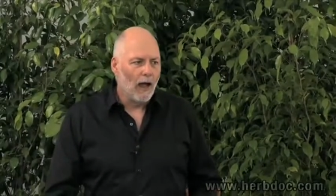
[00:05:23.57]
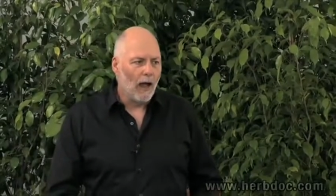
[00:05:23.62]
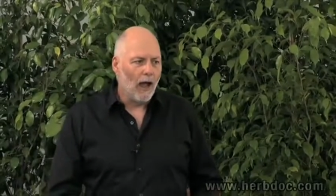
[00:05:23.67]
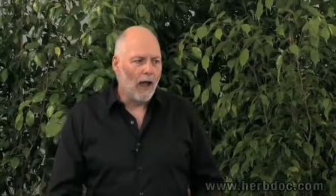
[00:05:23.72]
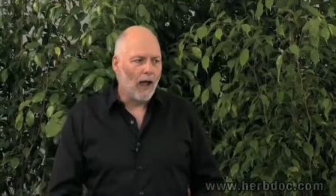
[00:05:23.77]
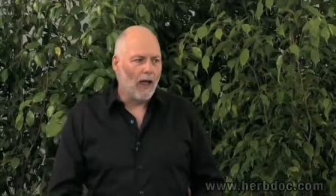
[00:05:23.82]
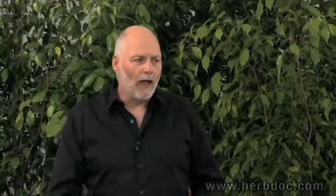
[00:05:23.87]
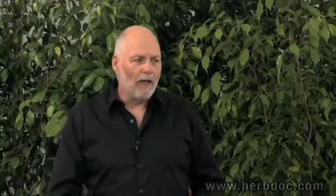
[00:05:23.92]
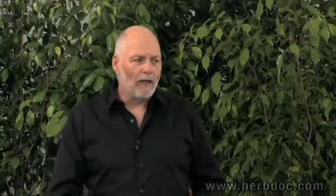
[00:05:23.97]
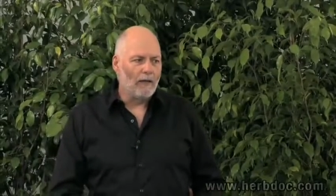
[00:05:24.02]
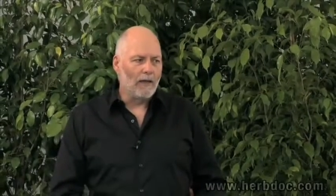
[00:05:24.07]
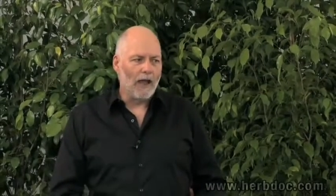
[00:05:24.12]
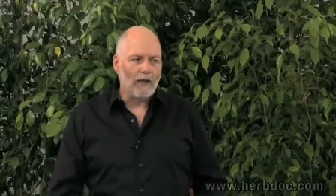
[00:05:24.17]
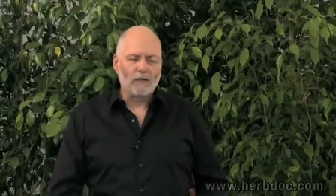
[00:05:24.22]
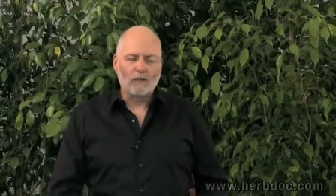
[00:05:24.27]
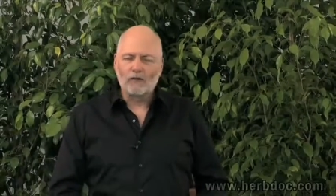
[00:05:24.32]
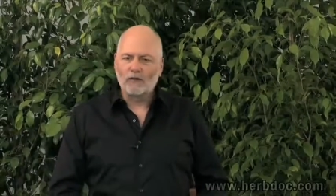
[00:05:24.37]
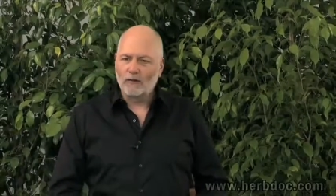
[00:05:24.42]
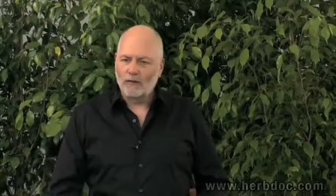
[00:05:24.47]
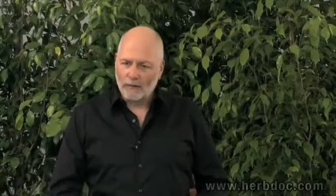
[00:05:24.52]
Uh,
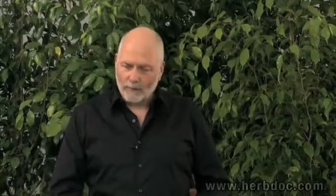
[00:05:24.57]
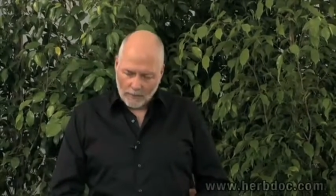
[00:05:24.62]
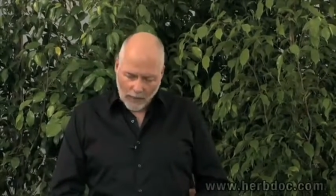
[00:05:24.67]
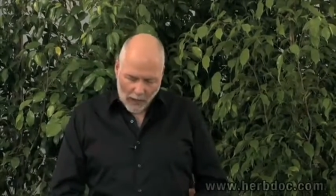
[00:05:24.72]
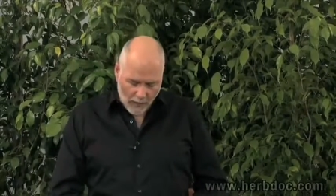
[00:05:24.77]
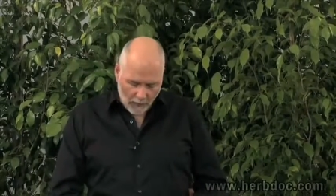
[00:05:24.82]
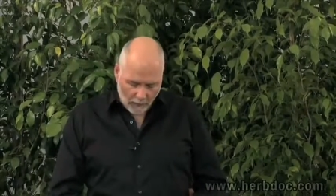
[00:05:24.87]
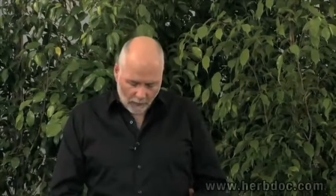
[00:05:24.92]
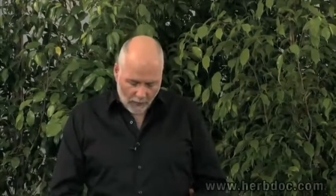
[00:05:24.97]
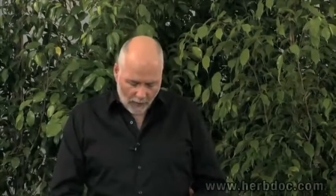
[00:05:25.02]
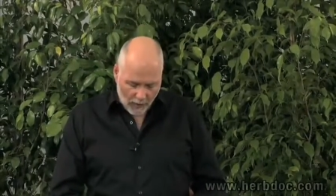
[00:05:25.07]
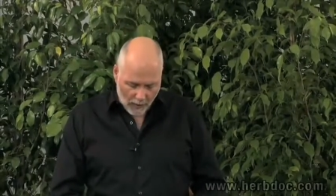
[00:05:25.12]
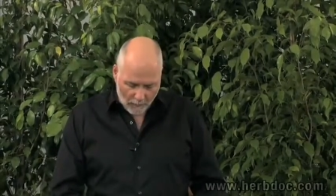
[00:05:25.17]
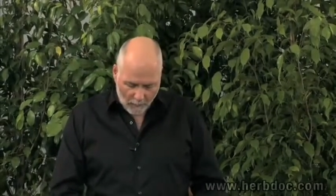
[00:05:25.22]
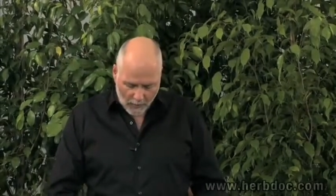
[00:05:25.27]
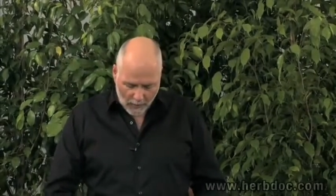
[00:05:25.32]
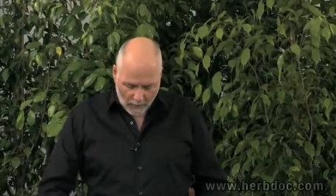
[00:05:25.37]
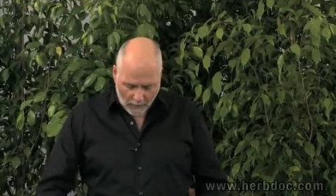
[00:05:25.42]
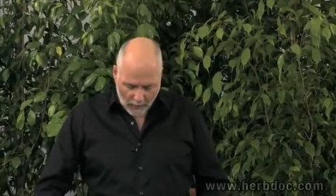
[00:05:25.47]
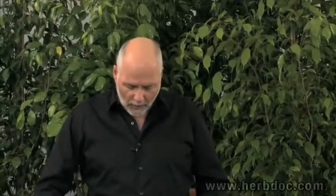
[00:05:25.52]
that's, that's the
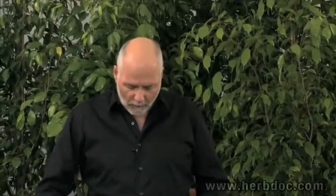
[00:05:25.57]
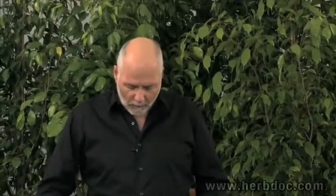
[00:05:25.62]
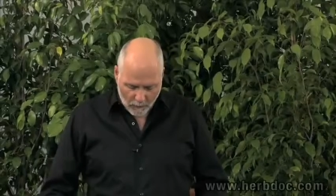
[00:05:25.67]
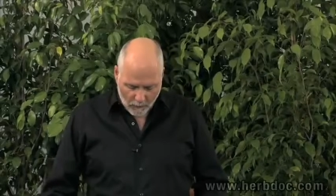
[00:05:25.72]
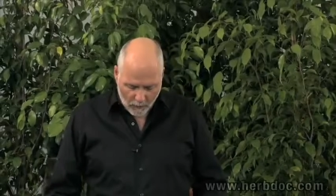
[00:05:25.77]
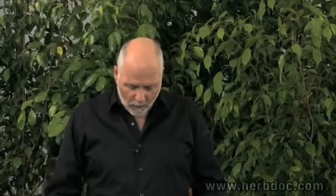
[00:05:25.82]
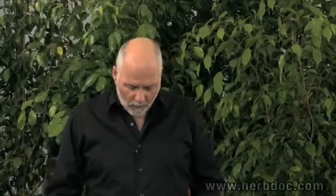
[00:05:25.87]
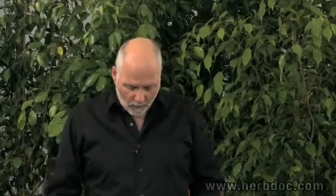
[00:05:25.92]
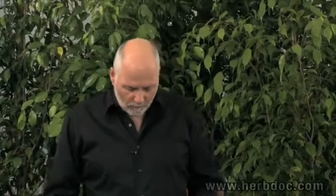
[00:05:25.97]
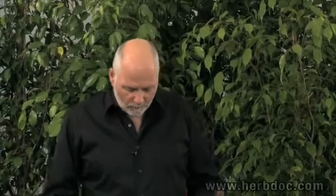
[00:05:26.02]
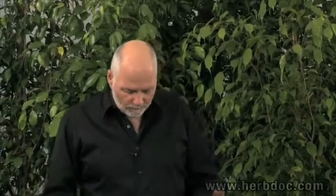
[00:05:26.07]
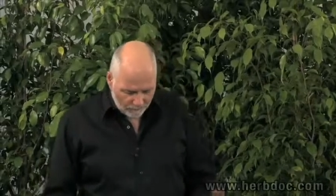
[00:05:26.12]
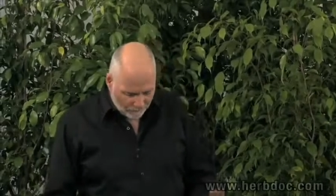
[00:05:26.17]
name of the game, too.